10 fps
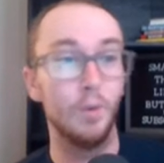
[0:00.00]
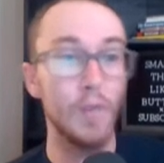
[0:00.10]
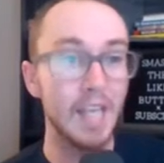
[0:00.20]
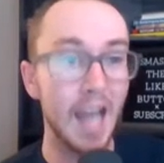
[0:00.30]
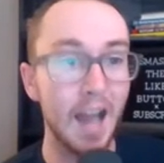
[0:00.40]

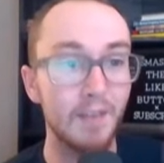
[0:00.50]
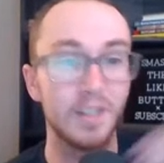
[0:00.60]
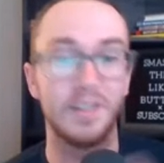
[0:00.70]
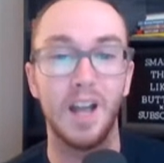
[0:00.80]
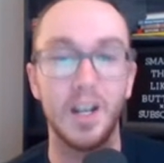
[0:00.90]
we
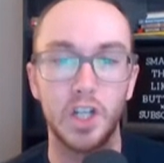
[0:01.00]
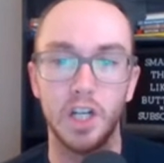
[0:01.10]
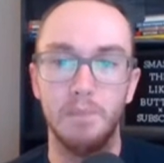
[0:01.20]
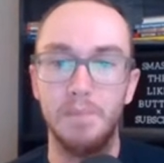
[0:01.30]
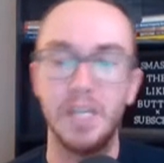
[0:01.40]
have Touch
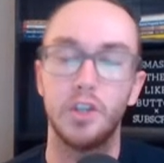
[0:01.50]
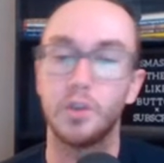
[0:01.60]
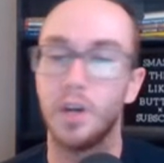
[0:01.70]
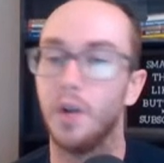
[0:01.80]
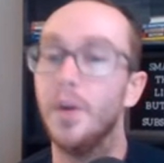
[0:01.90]

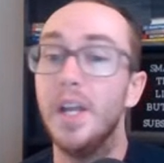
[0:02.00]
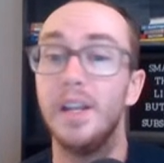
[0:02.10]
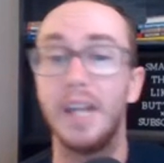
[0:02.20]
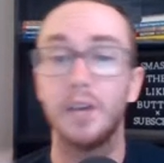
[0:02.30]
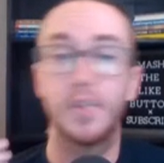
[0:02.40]
Bistro.
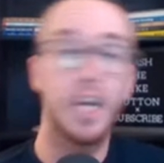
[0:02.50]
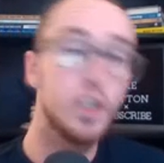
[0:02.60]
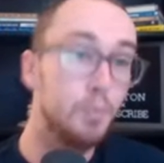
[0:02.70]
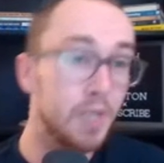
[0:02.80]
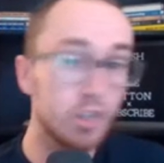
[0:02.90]
Now,
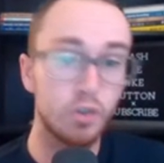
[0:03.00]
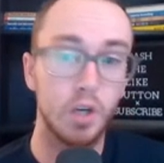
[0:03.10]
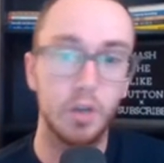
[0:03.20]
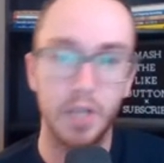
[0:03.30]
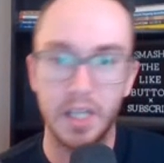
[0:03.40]
Touch
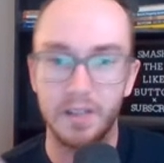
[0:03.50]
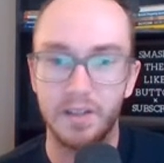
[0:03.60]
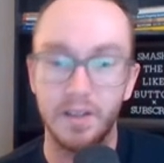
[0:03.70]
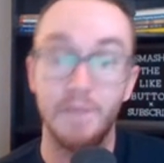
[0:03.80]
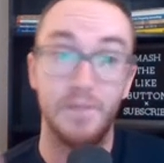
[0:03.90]
Bistro
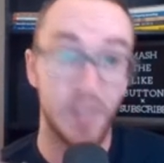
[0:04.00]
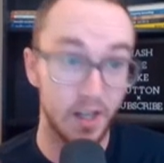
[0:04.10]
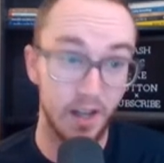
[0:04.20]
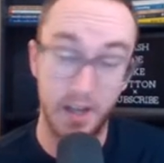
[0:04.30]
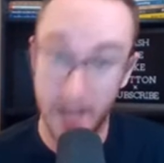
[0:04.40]
is
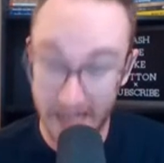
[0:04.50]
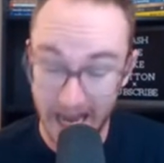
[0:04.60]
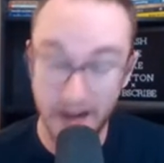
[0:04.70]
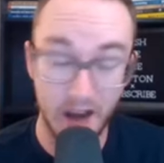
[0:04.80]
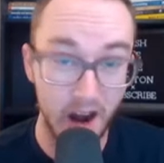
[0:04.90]

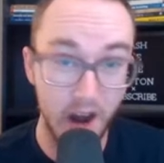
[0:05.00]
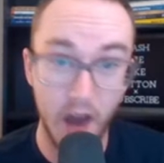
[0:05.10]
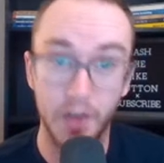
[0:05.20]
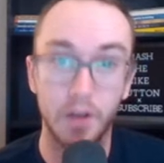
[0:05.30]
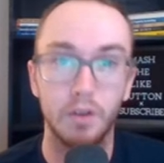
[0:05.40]
again,
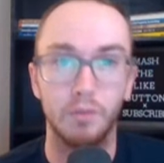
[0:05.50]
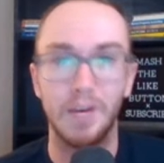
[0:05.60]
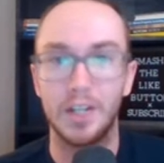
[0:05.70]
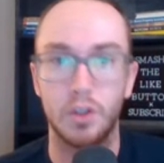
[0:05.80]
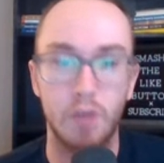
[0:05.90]
another
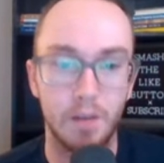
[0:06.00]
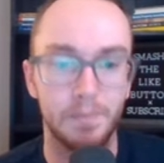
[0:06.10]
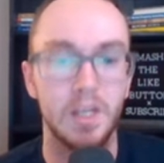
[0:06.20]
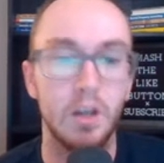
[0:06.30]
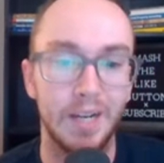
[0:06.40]
restaurant
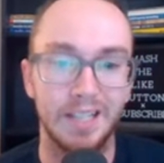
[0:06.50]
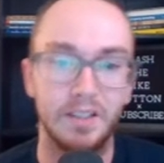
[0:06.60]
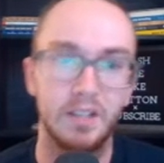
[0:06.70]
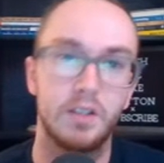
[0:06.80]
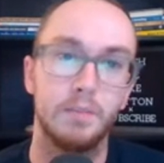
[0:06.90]
POS
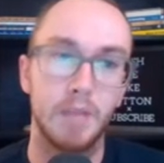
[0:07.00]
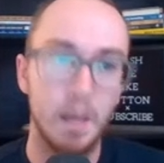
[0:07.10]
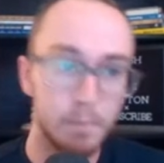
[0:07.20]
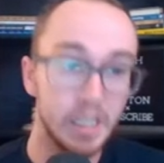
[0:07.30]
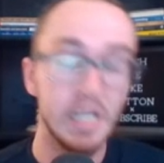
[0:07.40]
system
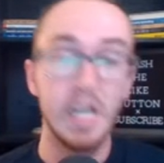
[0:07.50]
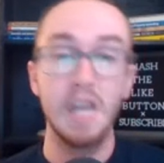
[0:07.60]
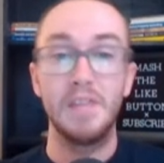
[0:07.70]
company.